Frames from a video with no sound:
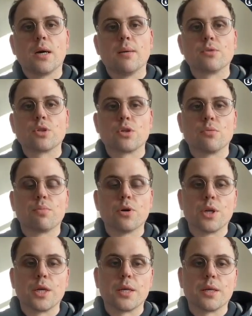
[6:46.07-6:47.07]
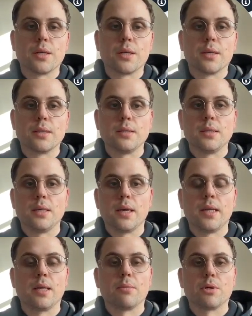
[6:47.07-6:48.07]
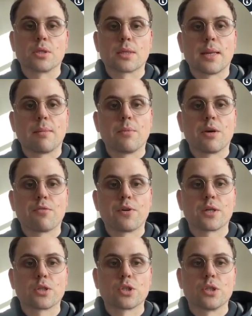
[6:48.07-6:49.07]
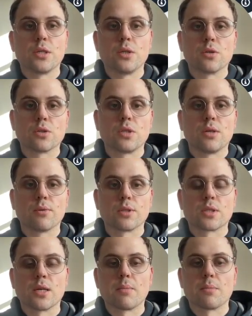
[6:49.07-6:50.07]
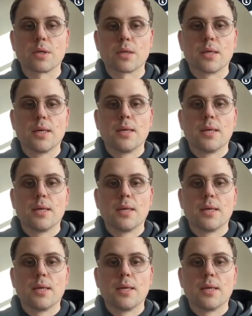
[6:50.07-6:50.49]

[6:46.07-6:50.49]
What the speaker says: So you put in the AWS Lambda function in your SQL statement,